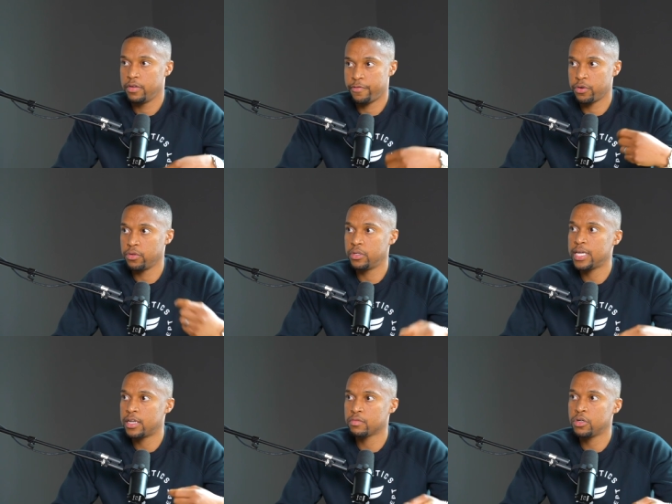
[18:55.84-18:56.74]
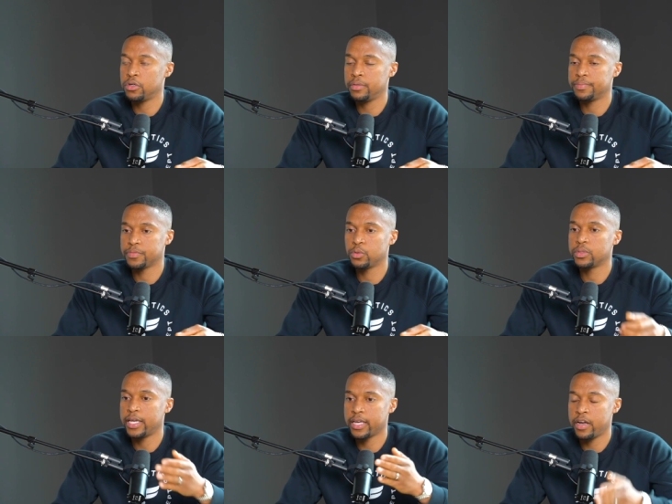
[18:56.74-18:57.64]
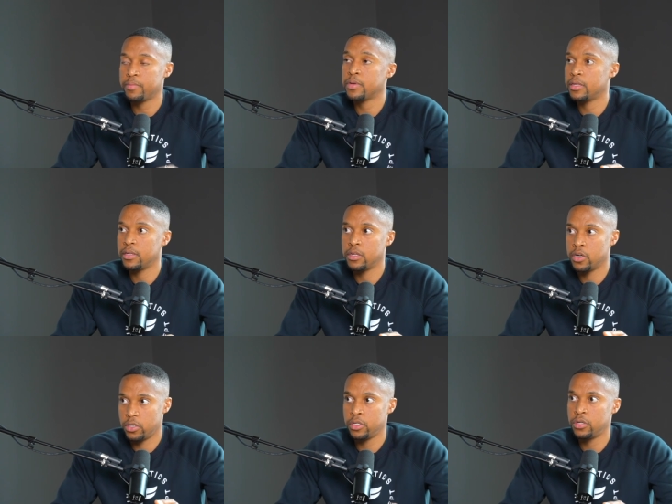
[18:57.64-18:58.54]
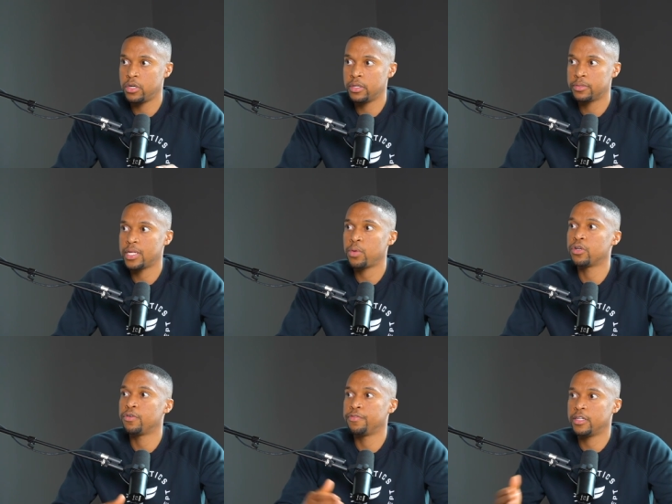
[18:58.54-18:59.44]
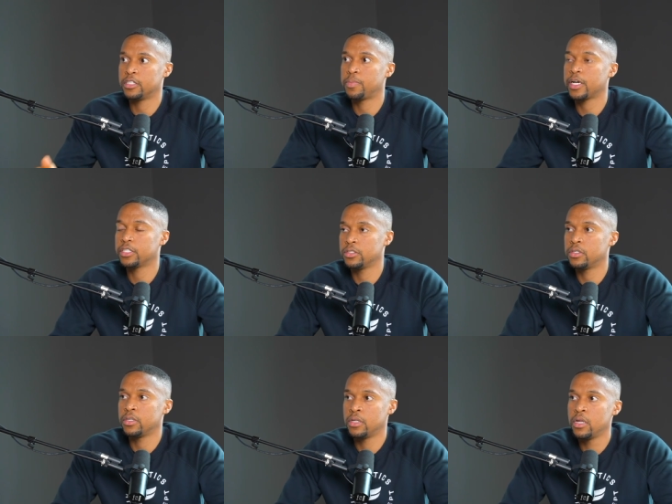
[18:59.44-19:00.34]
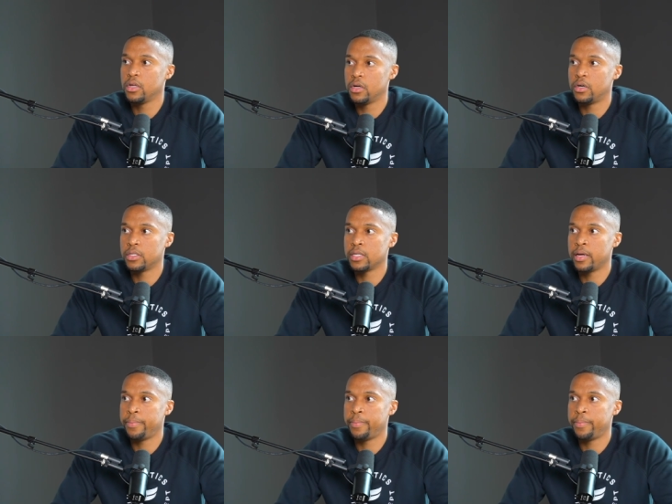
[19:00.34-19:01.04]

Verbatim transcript: further on down the road, take care of it early on so that we don't fail inspections on on the uh,